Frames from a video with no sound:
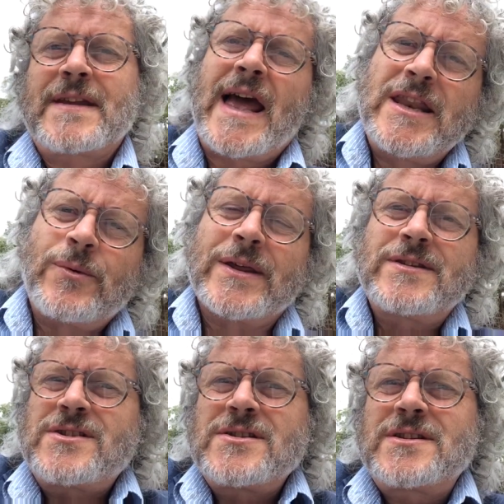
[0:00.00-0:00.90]
Anyway,
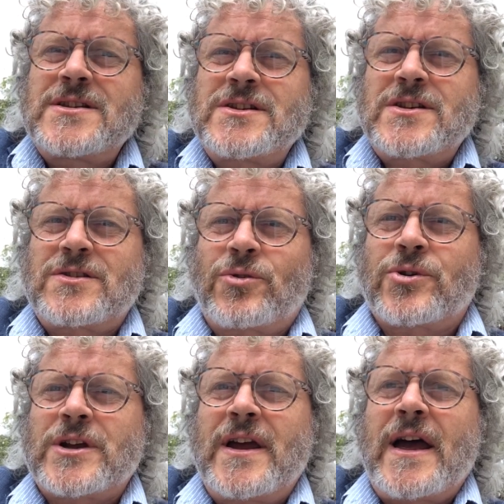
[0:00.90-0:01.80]
this is a
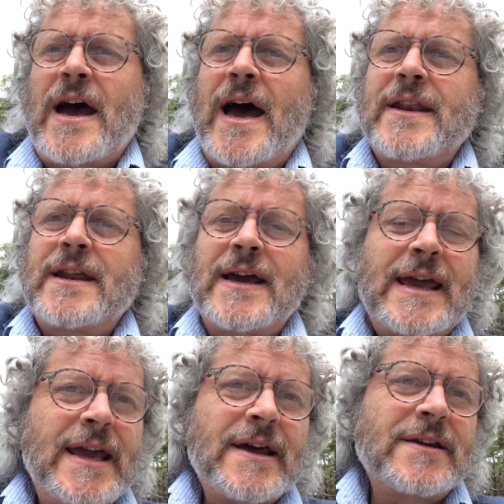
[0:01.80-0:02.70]
thought, and
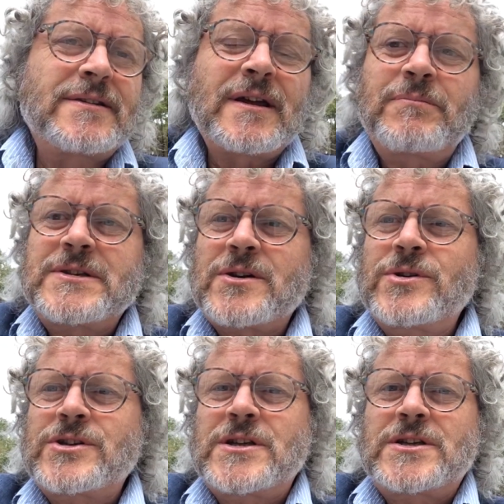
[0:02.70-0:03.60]
again, I'd be so
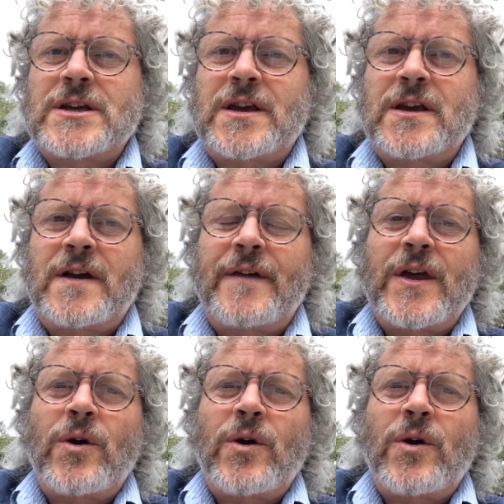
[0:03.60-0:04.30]
interested to hear